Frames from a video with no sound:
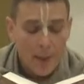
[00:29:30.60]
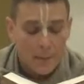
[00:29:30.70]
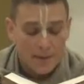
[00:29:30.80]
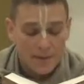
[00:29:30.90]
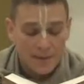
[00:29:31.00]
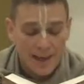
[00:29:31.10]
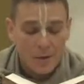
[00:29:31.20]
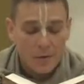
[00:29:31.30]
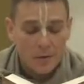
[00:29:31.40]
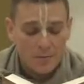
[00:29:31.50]
But the
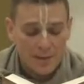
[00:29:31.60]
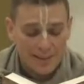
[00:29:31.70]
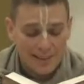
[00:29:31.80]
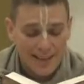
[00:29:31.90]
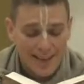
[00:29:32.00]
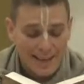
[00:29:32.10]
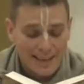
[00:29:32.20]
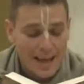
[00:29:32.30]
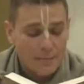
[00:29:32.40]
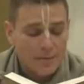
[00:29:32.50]
cowherd men,
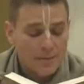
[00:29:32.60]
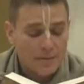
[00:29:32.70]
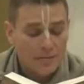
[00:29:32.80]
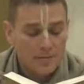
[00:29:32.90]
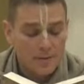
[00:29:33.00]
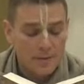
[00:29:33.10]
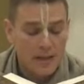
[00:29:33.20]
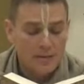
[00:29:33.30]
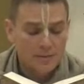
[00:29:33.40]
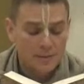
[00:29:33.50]
inhabitants of
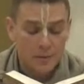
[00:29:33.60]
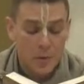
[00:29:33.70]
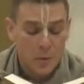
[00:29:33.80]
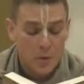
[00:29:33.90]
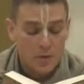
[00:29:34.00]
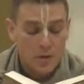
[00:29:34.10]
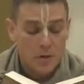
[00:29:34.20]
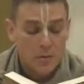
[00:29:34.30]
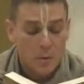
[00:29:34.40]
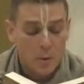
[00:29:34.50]
Vrindavan, were
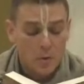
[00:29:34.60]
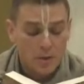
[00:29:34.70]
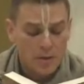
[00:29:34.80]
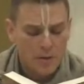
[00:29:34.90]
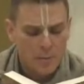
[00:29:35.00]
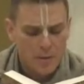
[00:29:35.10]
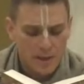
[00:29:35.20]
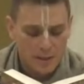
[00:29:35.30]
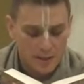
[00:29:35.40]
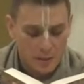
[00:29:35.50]
no ordinary
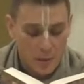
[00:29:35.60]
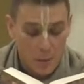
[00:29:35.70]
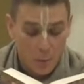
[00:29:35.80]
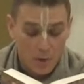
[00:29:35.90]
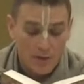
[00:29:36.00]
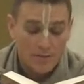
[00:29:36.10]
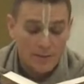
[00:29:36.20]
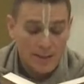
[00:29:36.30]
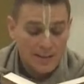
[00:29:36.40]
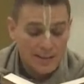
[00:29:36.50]
men.
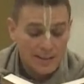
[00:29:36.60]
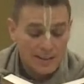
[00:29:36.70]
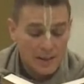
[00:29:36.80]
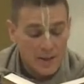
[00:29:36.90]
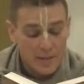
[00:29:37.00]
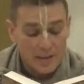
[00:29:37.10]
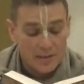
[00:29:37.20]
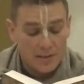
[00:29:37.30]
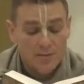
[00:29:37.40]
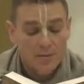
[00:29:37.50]
Whatever they did
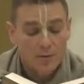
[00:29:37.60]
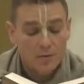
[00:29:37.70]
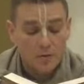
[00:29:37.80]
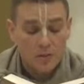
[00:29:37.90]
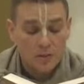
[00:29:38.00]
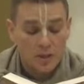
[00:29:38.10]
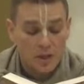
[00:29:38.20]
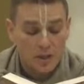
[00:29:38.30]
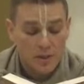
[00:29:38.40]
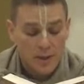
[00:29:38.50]
for
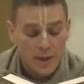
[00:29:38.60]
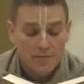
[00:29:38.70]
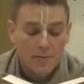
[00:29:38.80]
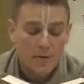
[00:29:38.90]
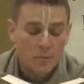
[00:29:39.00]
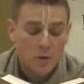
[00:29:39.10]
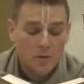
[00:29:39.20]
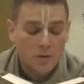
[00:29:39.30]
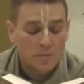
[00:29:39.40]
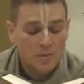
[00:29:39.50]
Krishna. If one
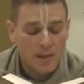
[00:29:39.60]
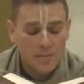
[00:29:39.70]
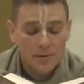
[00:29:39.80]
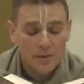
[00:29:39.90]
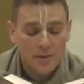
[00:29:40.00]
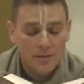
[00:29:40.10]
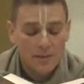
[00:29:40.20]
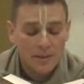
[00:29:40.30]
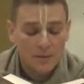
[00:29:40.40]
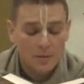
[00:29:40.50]
worships demigods
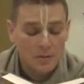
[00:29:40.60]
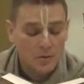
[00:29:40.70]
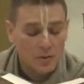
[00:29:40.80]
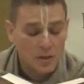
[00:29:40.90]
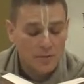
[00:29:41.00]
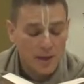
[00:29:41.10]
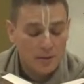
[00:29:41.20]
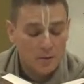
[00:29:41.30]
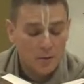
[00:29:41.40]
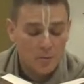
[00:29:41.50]
like Lord Shiva
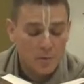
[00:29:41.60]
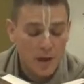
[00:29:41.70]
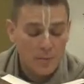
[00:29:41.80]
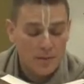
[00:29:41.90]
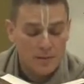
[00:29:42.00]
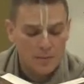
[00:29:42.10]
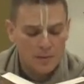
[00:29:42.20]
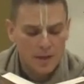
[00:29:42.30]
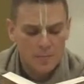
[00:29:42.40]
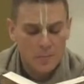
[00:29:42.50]
and Lord Brahma to
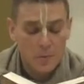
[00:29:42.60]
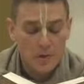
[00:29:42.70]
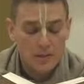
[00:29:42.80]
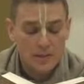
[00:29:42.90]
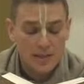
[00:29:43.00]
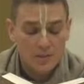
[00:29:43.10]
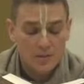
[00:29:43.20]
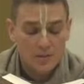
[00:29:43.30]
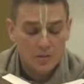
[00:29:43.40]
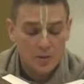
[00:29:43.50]
become more
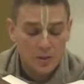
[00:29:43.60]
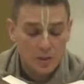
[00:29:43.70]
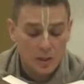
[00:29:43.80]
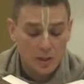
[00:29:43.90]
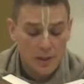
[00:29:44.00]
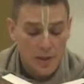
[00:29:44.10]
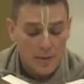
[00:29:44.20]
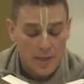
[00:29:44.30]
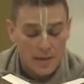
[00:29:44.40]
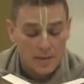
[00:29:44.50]
attached to Krishna,
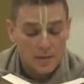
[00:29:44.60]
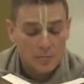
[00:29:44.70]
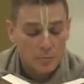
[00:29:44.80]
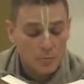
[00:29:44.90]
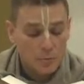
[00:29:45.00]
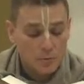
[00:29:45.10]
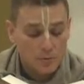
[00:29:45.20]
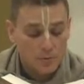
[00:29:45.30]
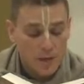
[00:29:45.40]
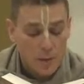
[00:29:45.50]
that is
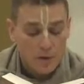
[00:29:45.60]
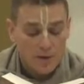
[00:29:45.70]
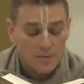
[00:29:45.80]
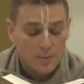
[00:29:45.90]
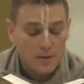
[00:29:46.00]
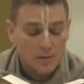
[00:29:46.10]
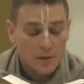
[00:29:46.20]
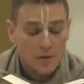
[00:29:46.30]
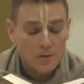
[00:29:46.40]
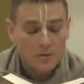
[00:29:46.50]
approved. But if one
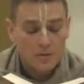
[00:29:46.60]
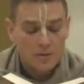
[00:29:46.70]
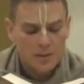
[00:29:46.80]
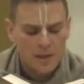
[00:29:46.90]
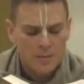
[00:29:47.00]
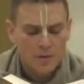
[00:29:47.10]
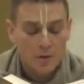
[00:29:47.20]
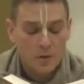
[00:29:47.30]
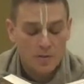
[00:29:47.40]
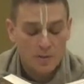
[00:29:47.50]
goes to the
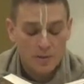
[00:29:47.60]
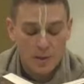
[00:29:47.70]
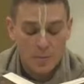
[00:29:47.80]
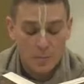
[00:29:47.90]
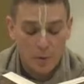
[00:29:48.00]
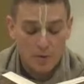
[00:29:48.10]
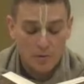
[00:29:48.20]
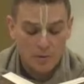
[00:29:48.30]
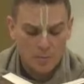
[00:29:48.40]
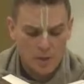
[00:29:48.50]
demigods for some
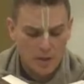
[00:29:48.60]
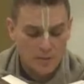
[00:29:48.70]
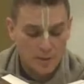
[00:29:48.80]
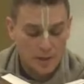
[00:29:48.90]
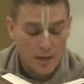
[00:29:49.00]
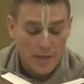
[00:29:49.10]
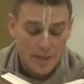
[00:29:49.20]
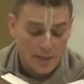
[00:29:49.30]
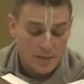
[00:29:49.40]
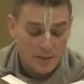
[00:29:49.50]
personal benefit,
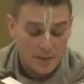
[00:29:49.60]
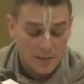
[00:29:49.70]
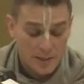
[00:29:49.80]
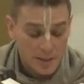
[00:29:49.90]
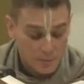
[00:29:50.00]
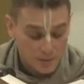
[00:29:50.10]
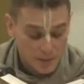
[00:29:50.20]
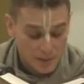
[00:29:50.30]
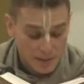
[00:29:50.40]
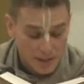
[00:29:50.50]
that is
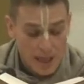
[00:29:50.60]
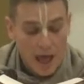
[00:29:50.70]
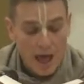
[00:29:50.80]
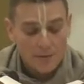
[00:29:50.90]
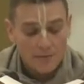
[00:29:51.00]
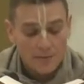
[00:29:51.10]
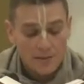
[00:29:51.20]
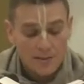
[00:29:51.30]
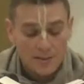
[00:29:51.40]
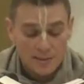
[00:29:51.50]
condemned. After
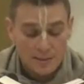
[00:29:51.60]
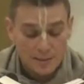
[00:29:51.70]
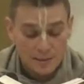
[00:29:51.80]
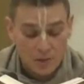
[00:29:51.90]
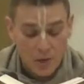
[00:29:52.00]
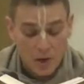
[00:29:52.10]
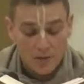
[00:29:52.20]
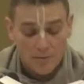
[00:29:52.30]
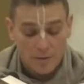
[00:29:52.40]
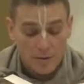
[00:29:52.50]
this incident,
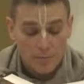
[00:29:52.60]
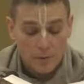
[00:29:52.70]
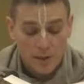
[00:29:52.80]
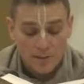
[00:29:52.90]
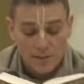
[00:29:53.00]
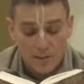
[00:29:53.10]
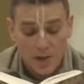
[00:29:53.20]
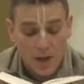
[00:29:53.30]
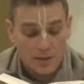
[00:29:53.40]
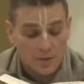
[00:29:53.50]
on a very pleasant
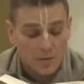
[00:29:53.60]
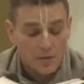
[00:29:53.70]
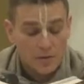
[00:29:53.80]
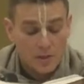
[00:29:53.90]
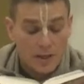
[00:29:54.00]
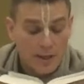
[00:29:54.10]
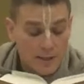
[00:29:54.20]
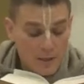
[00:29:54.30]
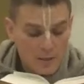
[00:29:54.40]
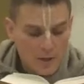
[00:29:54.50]
night, Krishna
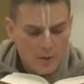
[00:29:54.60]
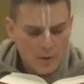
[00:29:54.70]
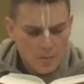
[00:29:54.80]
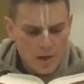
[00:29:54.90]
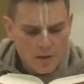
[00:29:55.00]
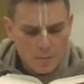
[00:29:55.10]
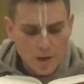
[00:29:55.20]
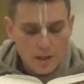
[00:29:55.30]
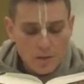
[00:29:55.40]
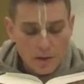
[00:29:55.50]
and his elder brother
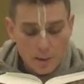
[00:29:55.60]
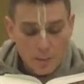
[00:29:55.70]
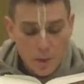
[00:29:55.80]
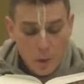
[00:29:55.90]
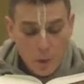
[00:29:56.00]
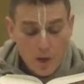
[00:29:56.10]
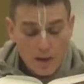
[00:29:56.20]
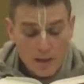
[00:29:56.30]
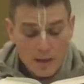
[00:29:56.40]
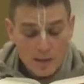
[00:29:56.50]
Balaram, who
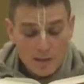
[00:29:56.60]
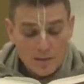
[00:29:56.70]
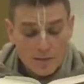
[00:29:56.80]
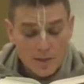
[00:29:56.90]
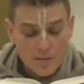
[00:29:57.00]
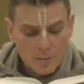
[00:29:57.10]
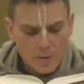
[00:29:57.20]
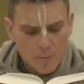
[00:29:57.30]
are inconceivably